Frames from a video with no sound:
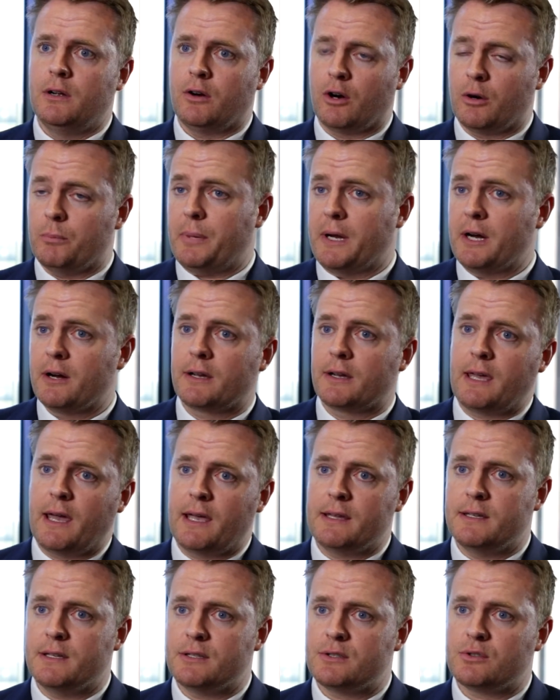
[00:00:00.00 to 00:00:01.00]
or
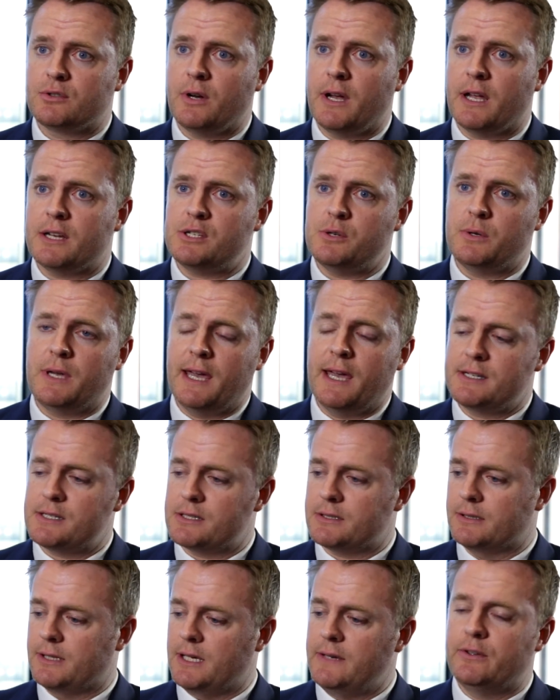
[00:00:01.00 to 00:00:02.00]
barricade this trench. You can't
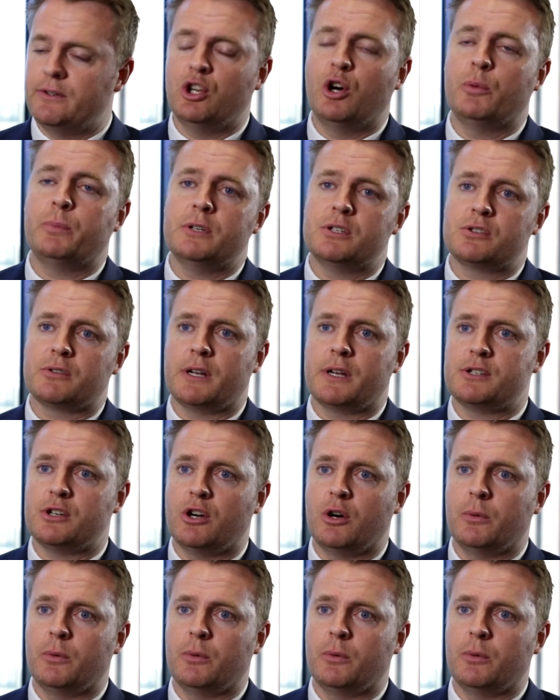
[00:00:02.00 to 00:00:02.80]
just leave an open trench